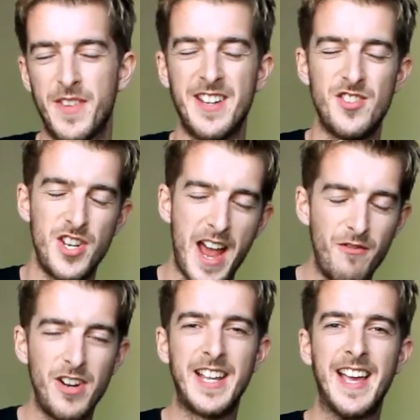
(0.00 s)
It
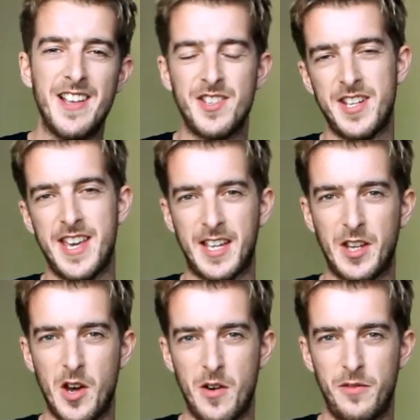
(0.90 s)
generally gets
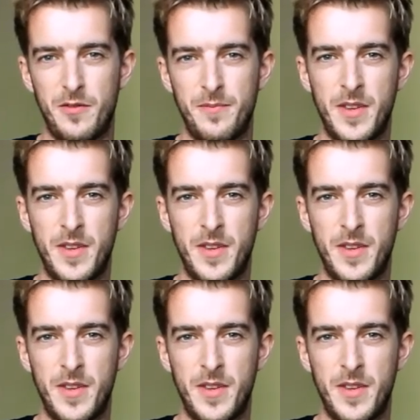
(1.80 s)
taken off.